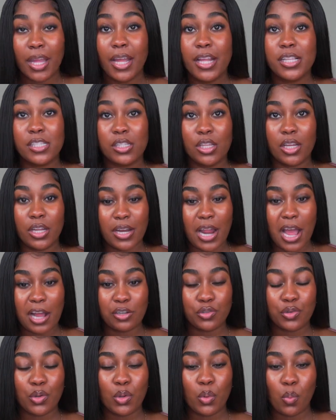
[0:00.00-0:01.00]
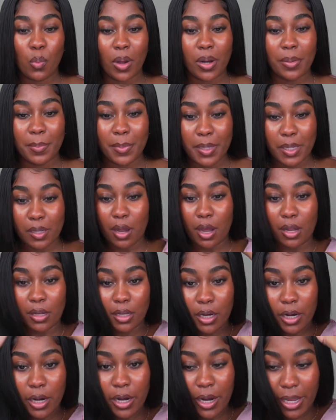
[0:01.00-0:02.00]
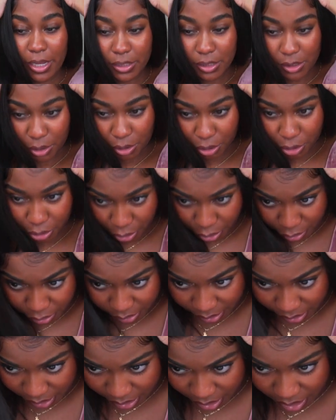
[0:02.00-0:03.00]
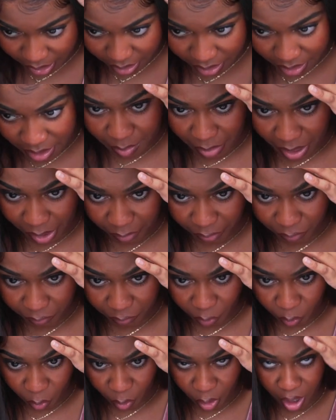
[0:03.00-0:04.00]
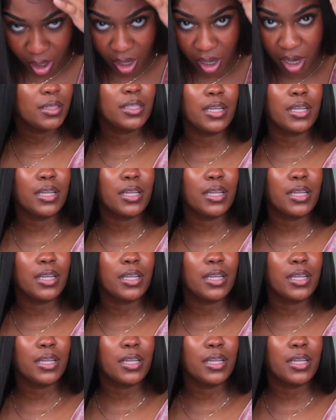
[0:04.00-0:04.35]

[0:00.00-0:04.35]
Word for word: It's the natural 1B color. It's a 13x4.